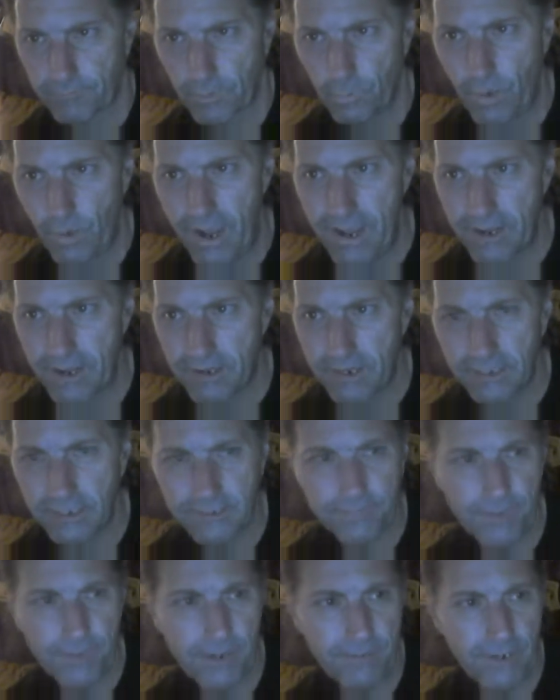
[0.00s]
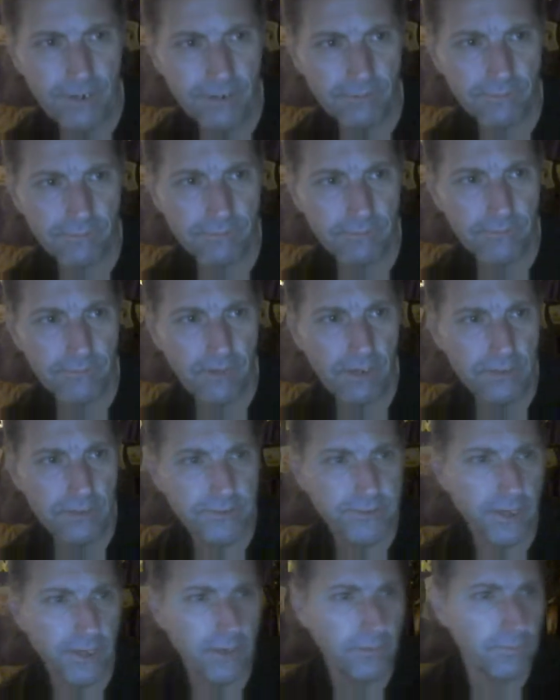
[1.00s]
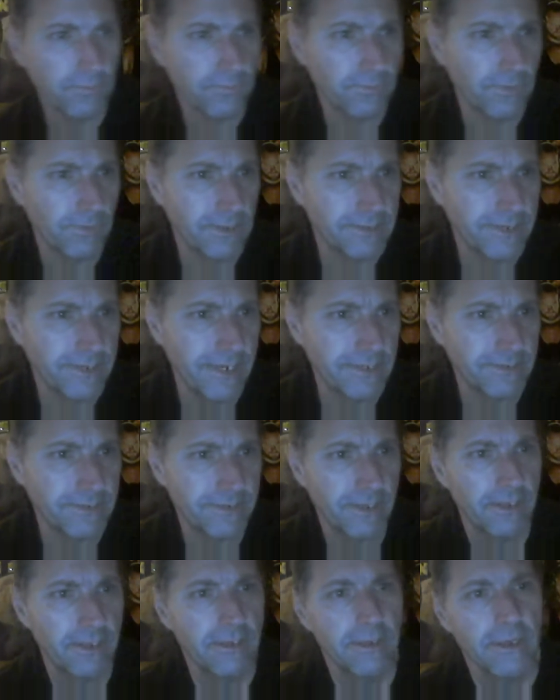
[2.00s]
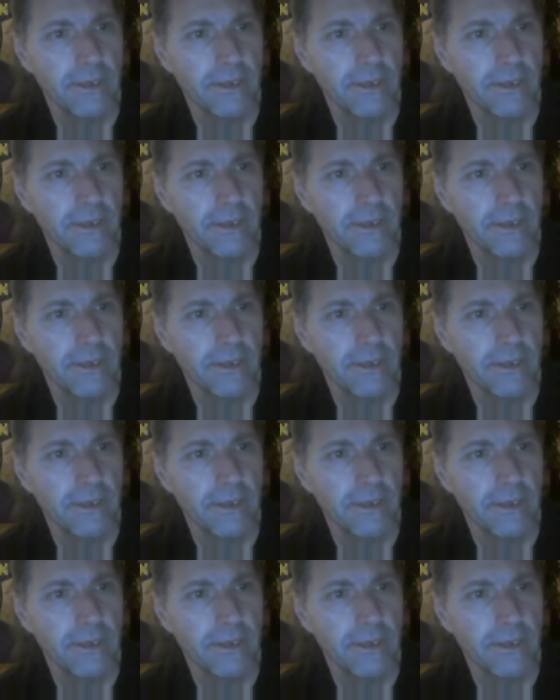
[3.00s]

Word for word: Wyatt cuts a promo on Joe and says